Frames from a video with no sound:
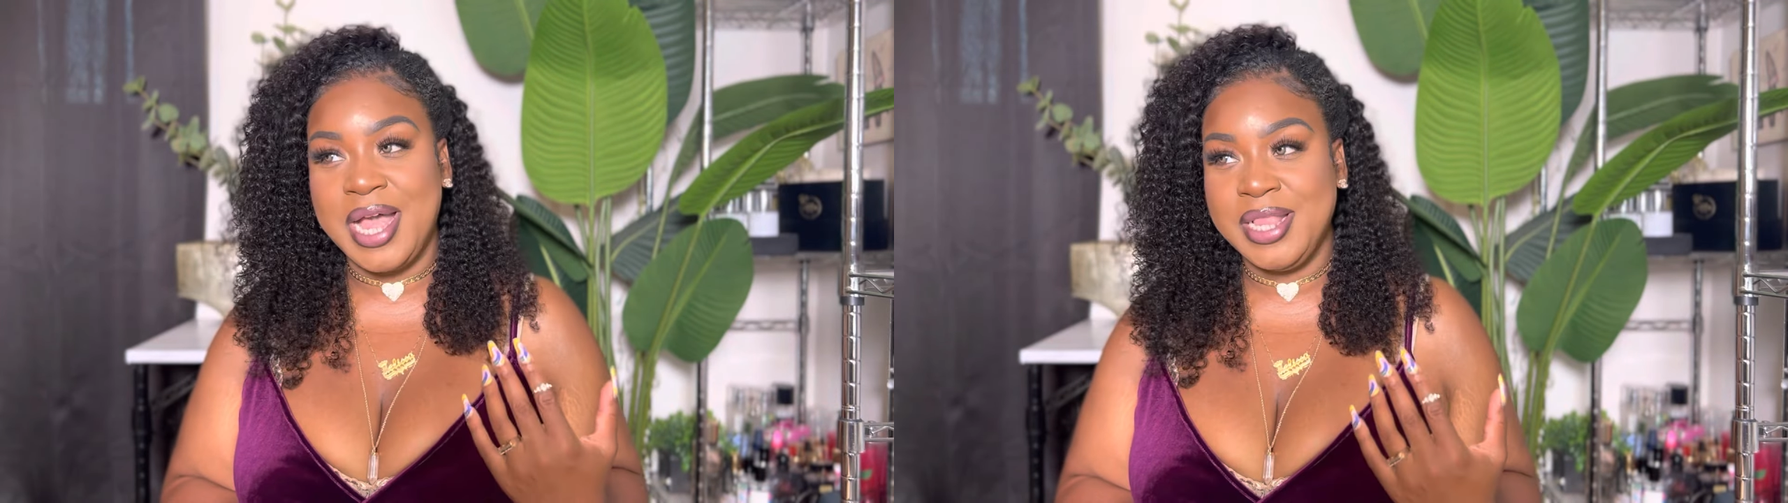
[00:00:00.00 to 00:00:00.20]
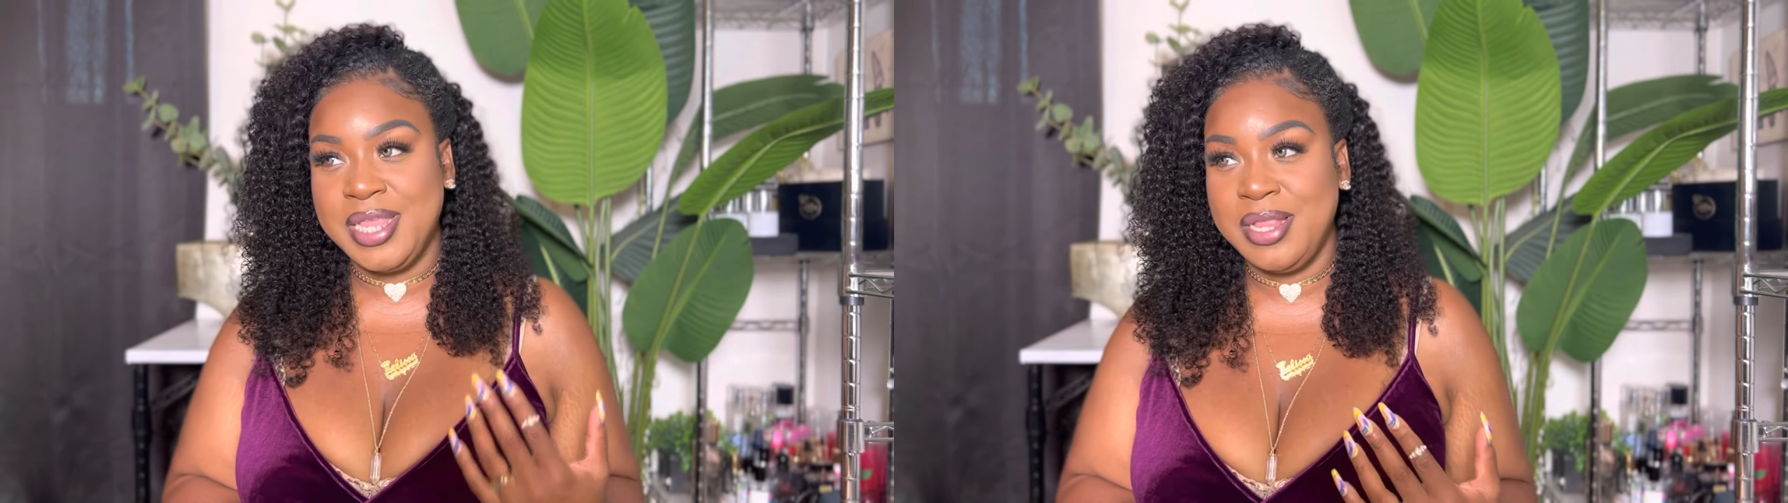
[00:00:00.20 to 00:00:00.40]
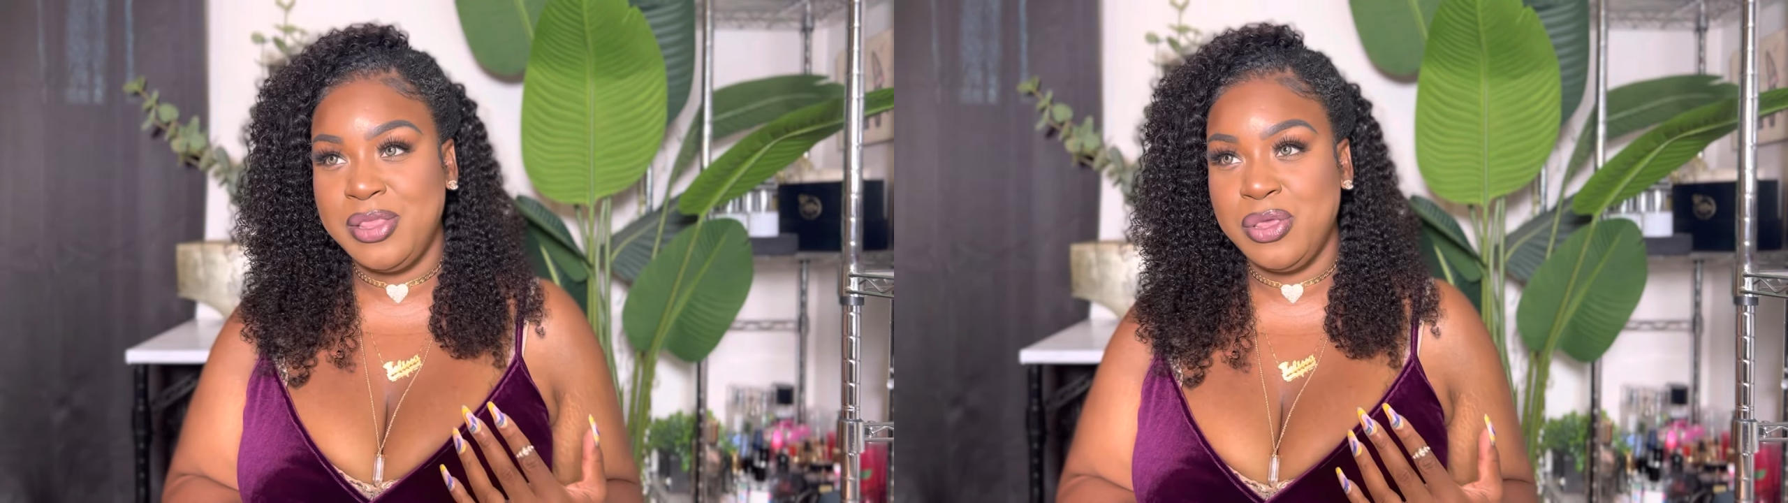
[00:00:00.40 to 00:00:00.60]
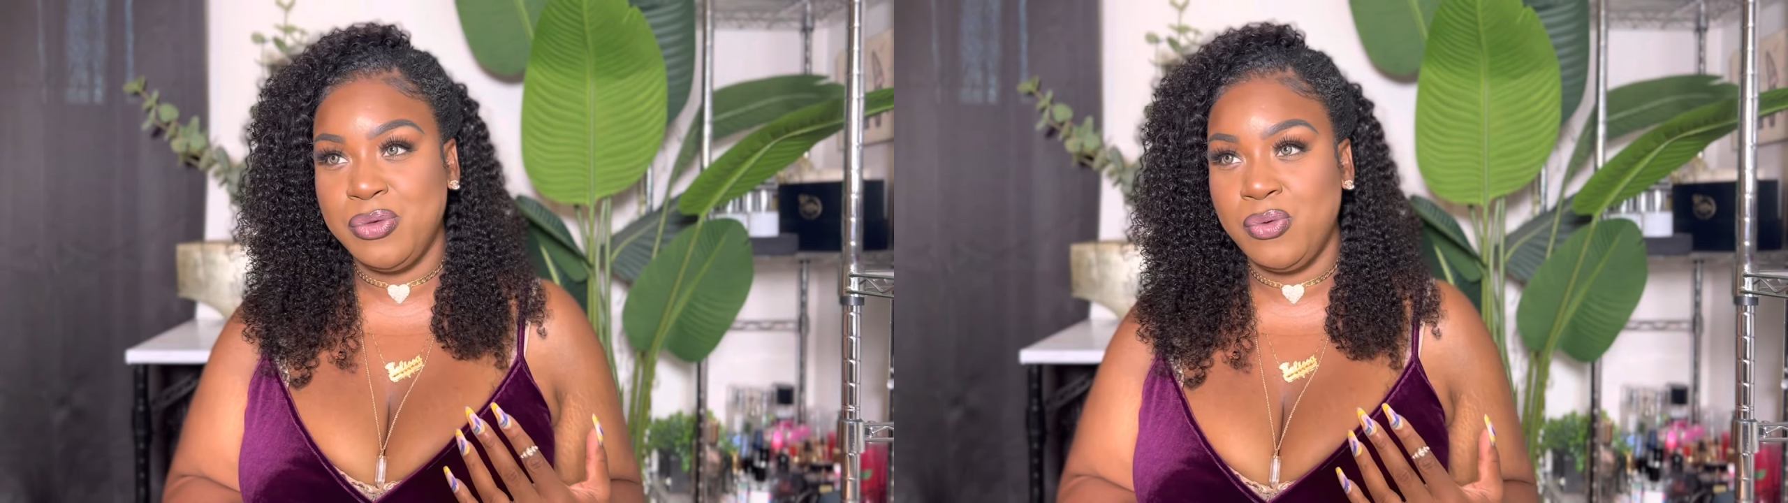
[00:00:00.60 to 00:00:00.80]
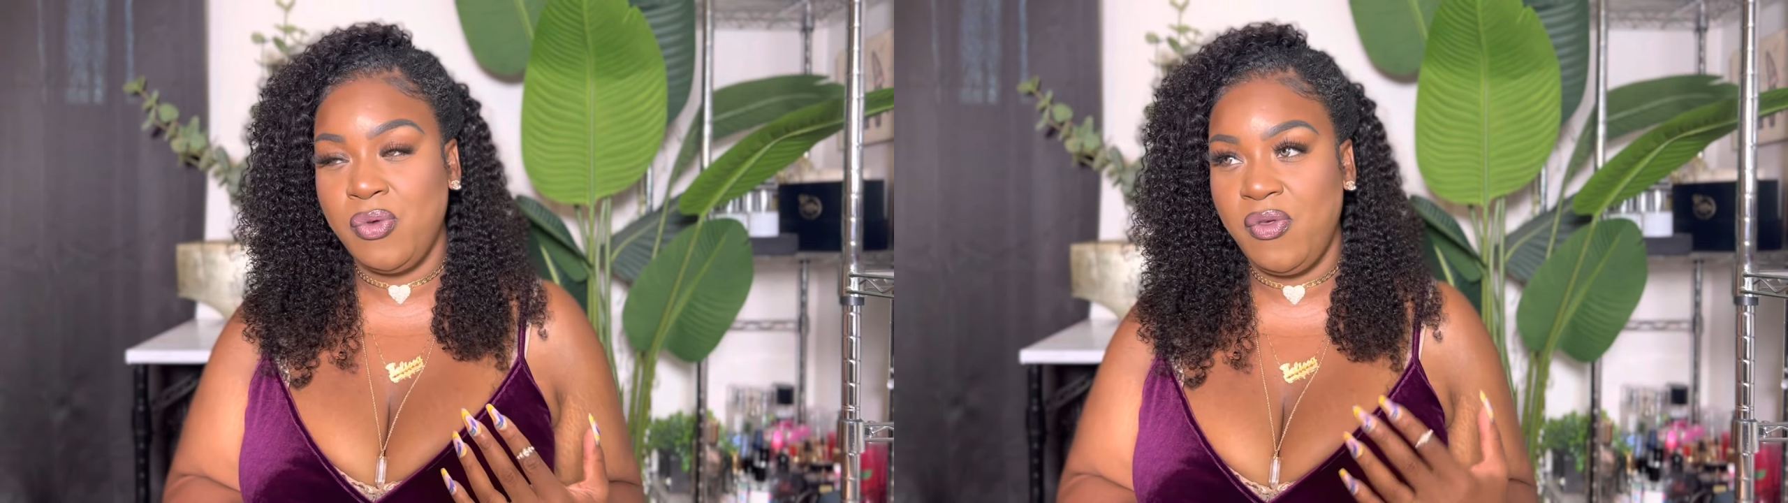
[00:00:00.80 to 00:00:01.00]
I tend
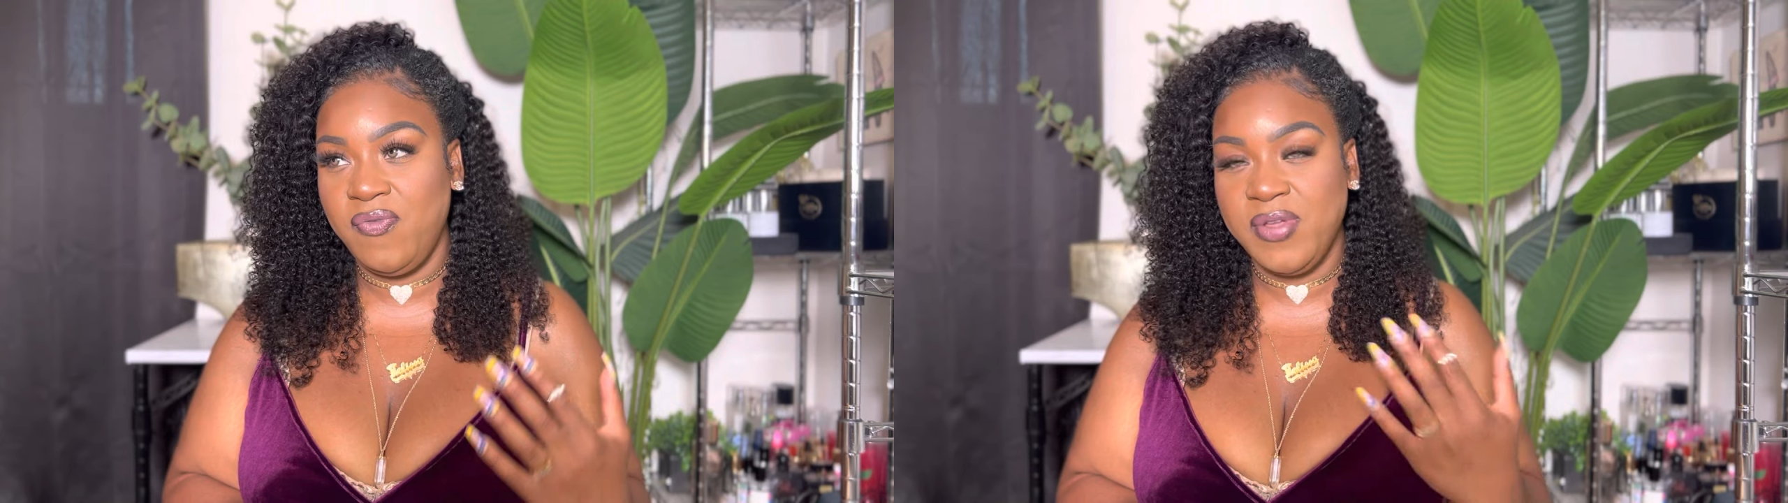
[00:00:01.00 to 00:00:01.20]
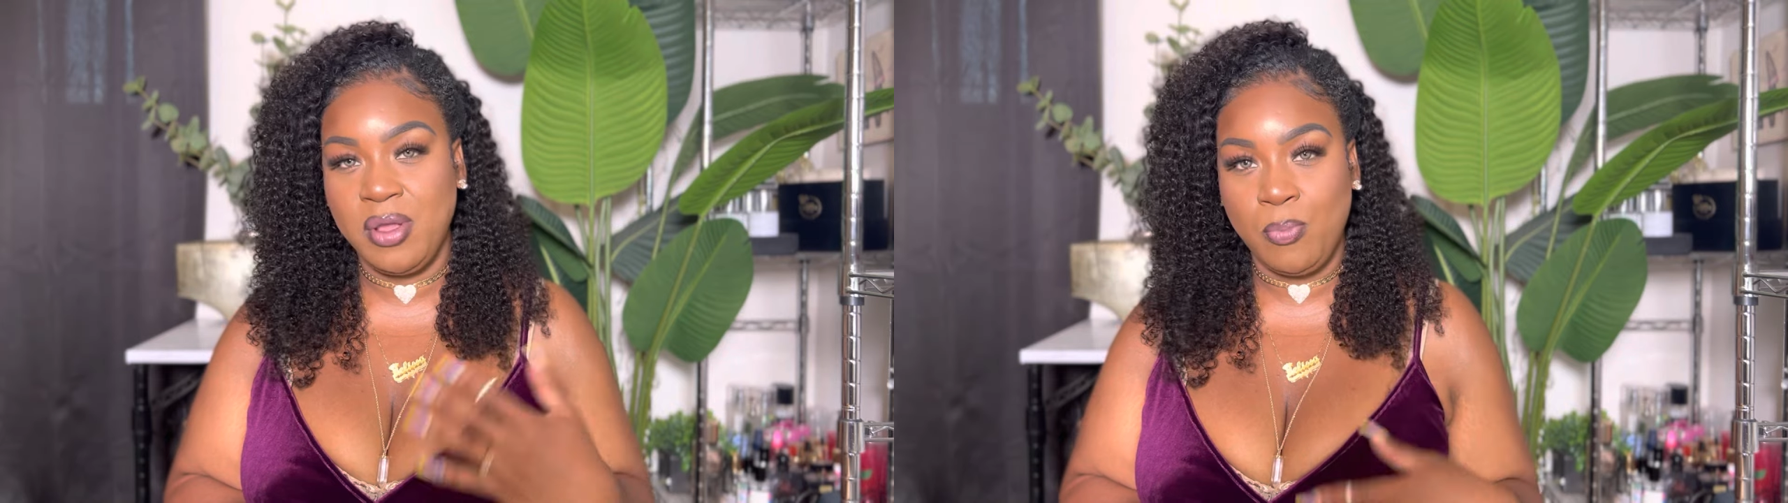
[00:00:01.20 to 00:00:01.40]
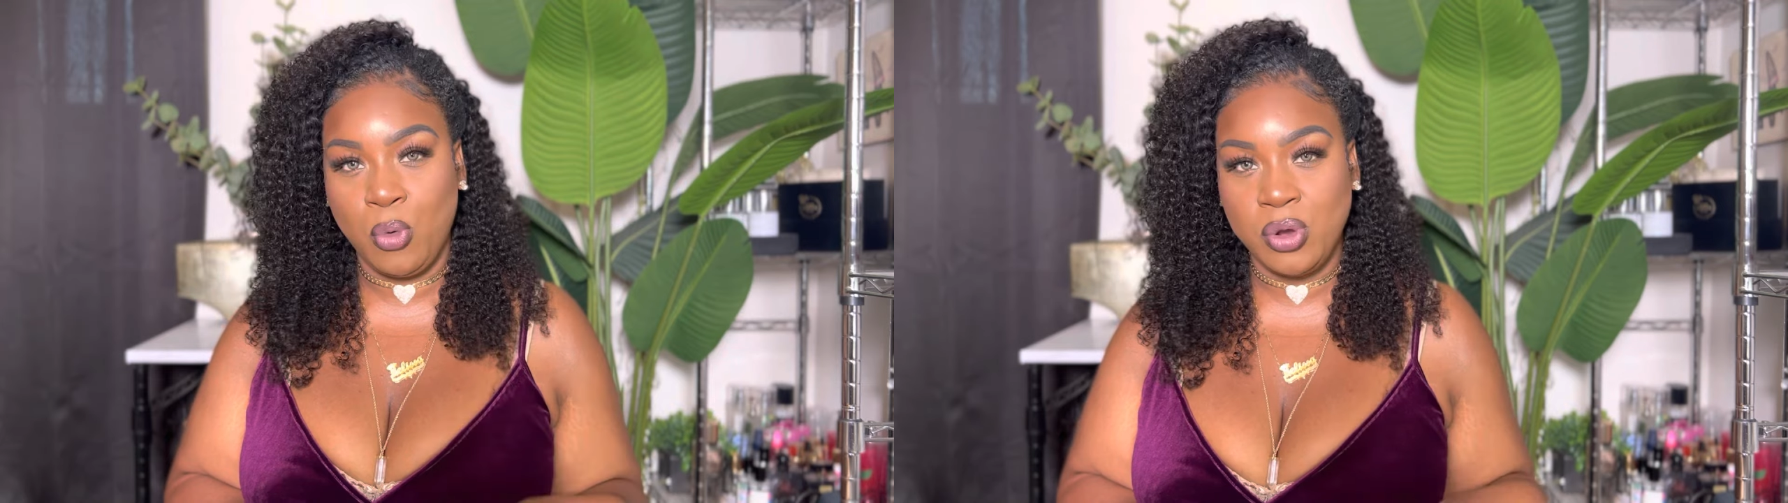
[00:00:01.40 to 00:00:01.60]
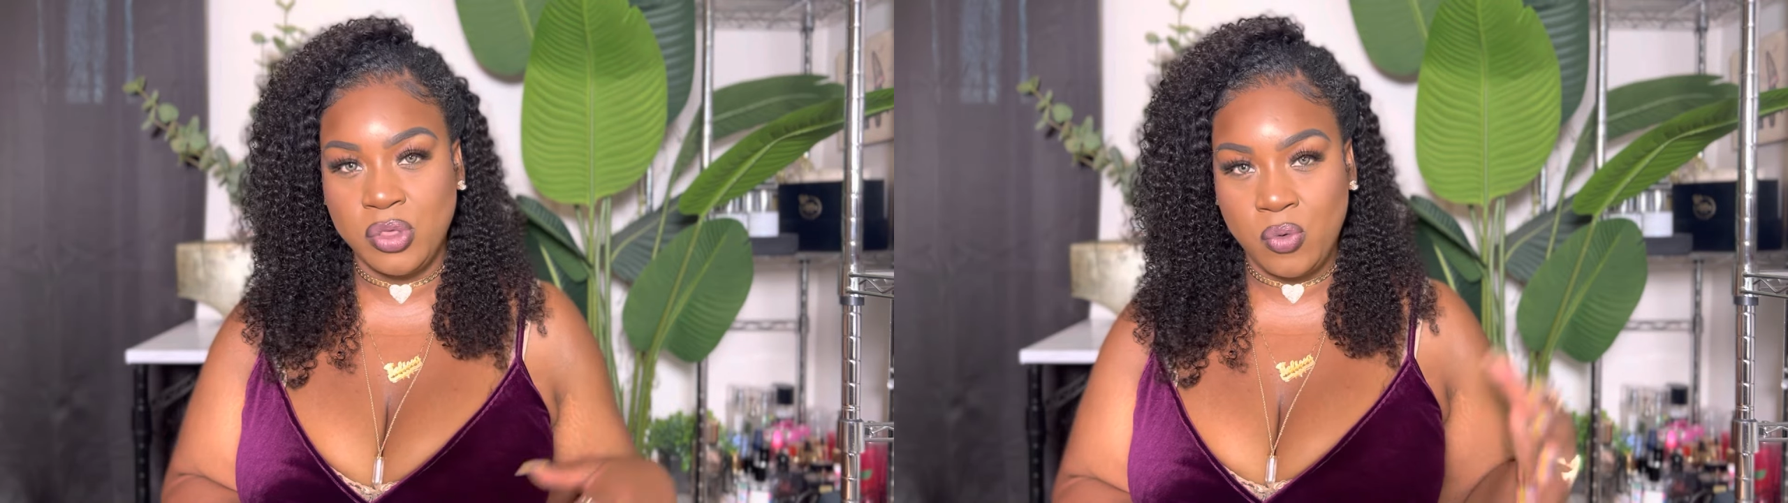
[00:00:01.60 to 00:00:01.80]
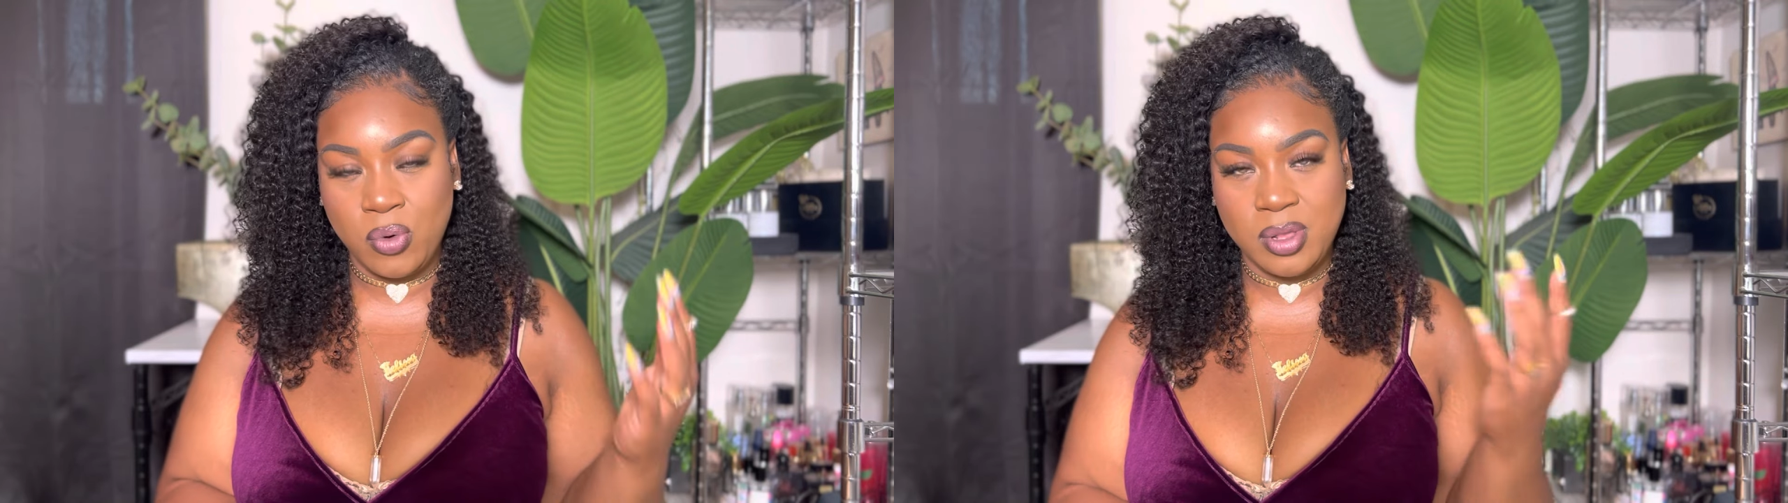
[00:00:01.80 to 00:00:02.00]
to veer more
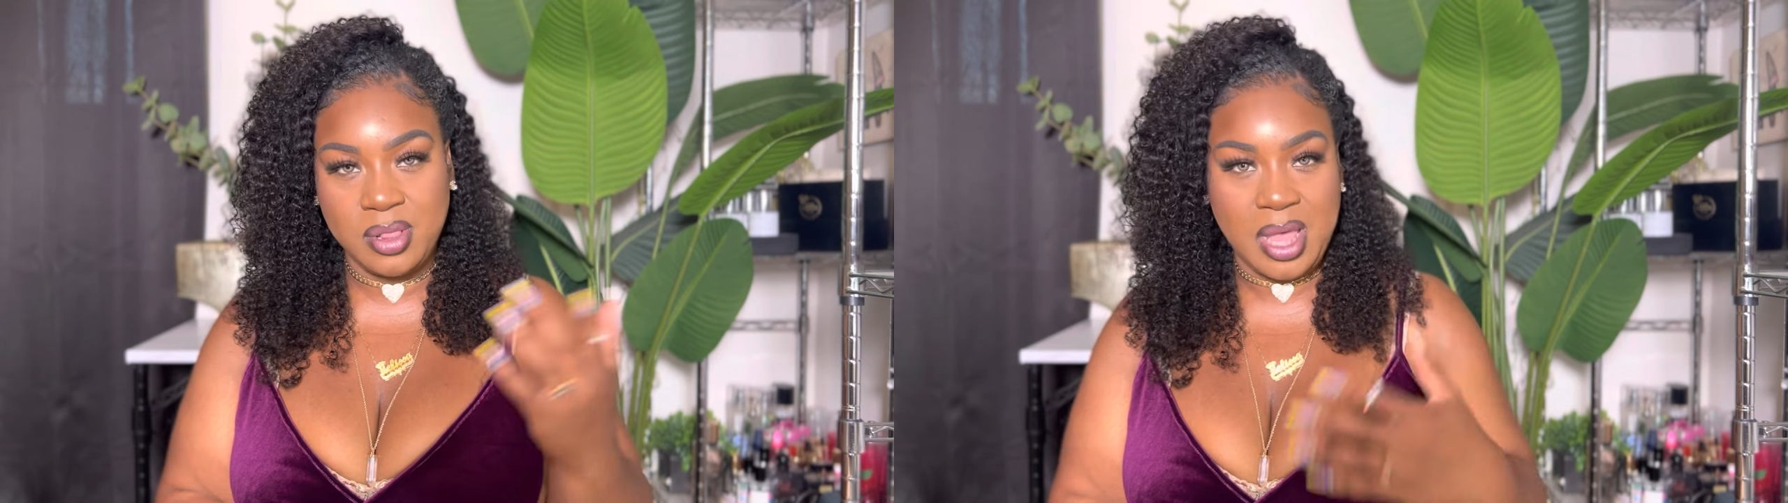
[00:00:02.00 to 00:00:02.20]
towards